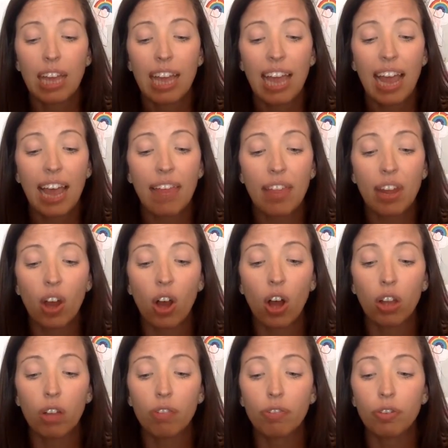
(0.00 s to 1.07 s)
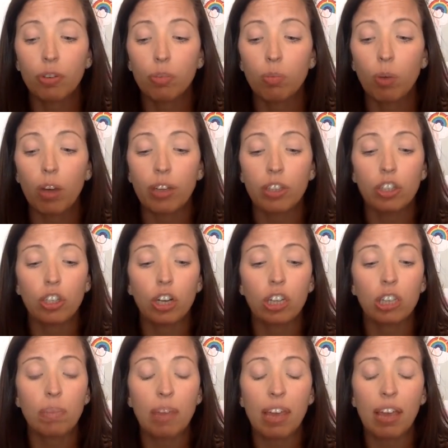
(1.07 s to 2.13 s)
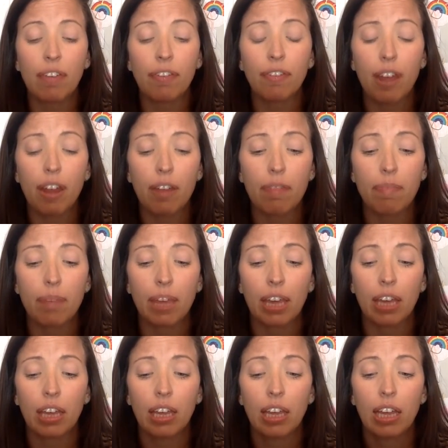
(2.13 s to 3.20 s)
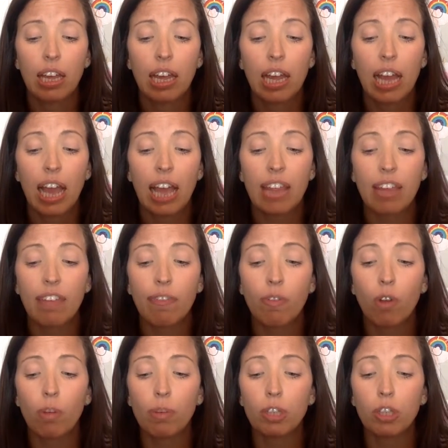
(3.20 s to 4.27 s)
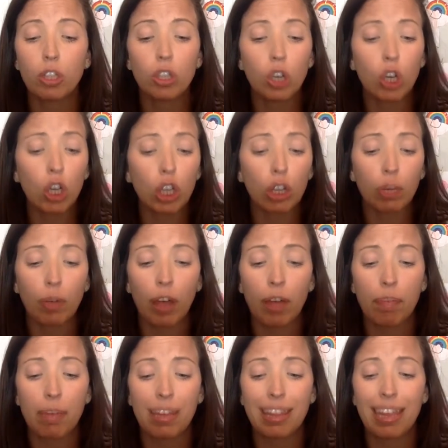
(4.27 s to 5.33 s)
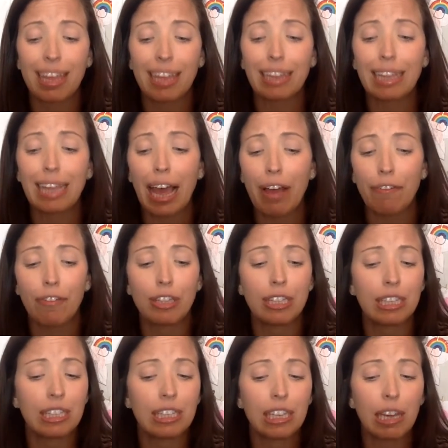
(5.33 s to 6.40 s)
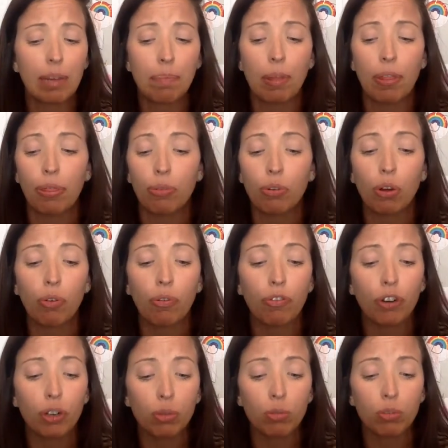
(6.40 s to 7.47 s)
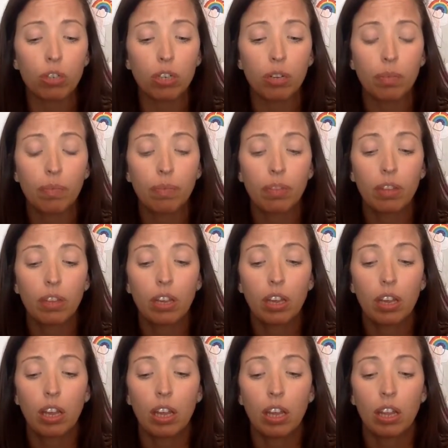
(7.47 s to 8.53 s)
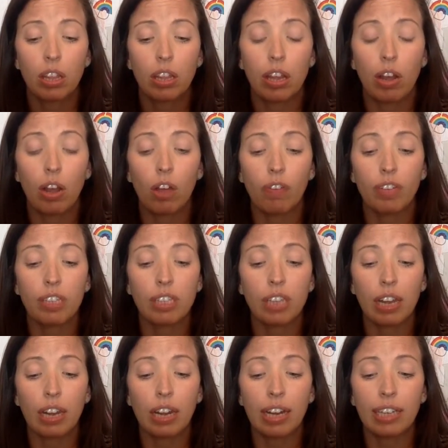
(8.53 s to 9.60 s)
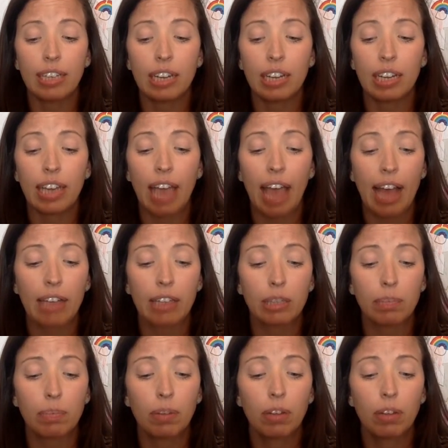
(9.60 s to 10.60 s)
And then all of room 1 starts making fun of me. And they form a circle around me and they laugh and skip and throw fruit. Then all of a sudden I did a gasp,